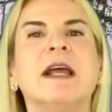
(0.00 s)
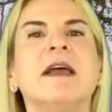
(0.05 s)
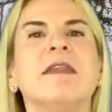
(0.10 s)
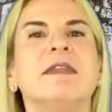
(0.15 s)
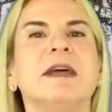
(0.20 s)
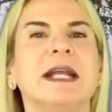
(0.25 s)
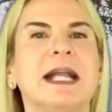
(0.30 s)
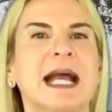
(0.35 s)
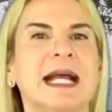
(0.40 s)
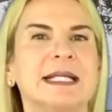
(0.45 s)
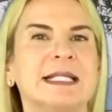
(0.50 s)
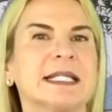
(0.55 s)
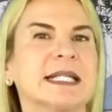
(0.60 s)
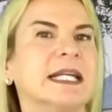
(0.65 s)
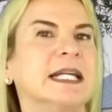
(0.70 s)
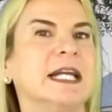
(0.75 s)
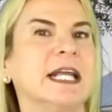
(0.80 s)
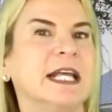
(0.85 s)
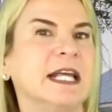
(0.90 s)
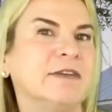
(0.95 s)
than
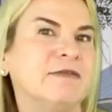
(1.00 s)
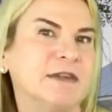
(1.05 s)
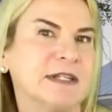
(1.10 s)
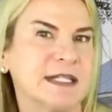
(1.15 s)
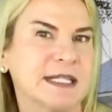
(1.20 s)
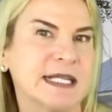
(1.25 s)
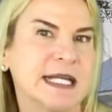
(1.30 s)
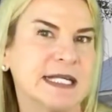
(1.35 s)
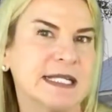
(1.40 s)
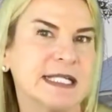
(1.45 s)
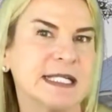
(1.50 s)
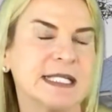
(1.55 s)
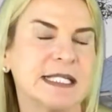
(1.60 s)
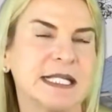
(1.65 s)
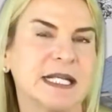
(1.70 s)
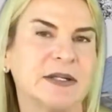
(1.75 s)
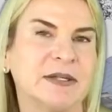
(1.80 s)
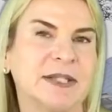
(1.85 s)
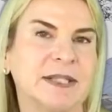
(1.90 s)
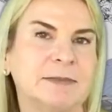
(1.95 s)
asking if it's
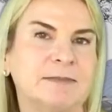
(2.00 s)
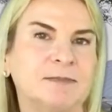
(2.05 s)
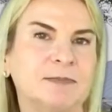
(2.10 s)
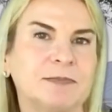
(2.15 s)
necessary.